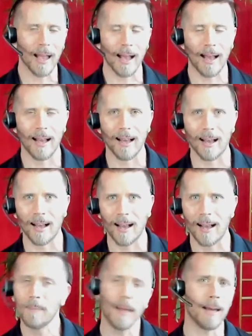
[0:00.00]

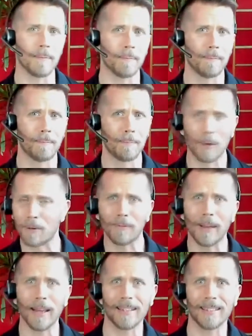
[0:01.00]
I'm not
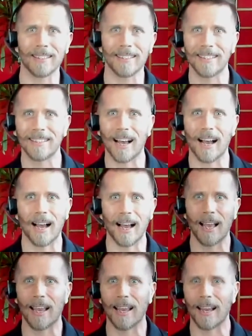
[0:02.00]
perfect.
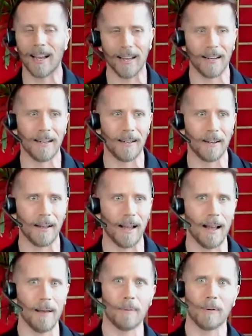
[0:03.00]
I
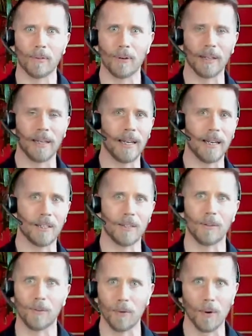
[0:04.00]
prefer to lean
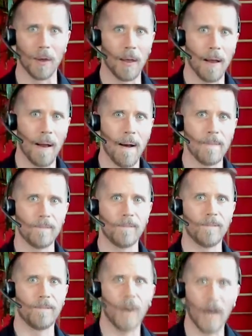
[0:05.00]
into
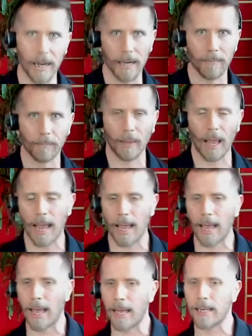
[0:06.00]
fun.
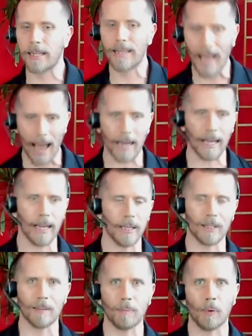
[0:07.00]
And that
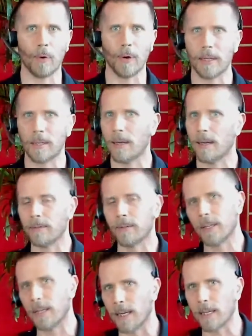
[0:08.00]
is the point of
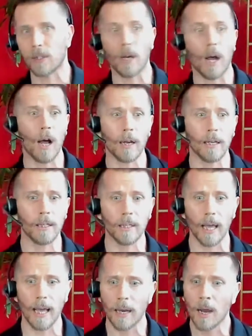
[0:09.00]
today's talk, is
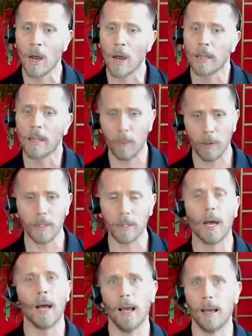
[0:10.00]
that there was a
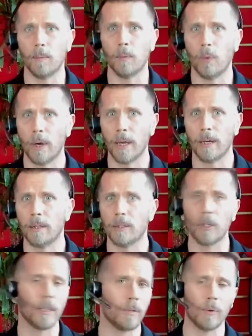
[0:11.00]
time when
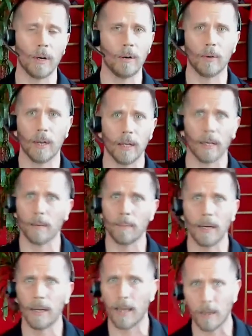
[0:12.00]
just running around like a
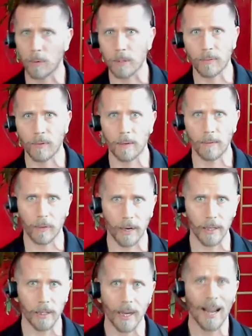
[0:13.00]
maniac was fun for
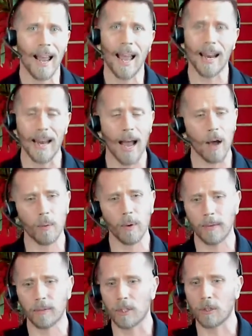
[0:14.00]
us, and now we
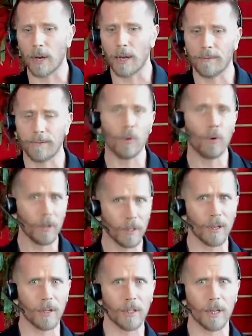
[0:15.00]
have to try to force
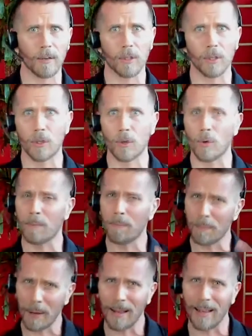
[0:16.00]
ourselves to do it.
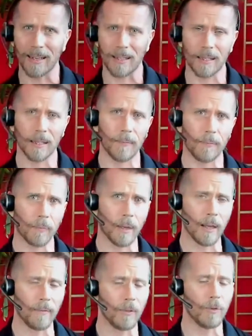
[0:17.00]
But
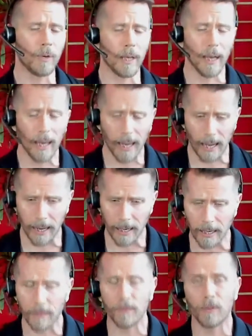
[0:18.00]
if you
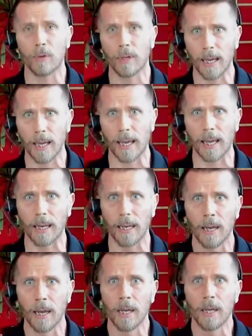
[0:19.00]
can
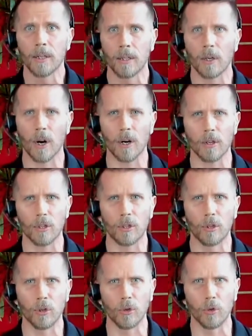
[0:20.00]
start
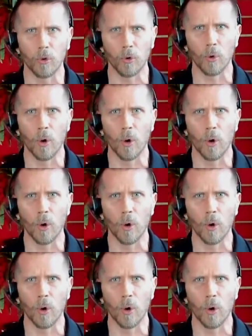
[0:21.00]
to